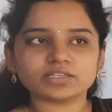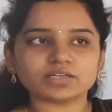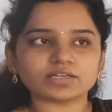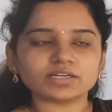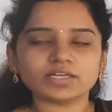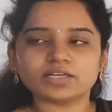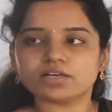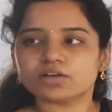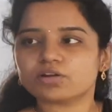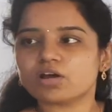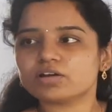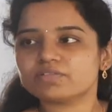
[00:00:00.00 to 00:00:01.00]
the
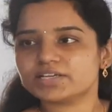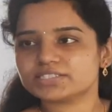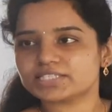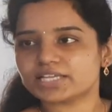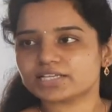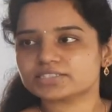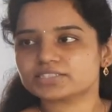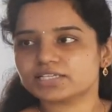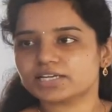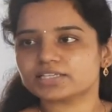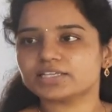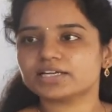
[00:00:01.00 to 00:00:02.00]
clockwise direction,
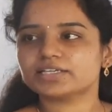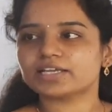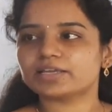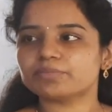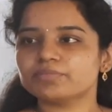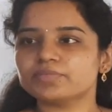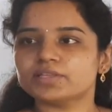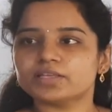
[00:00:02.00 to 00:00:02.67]
at that time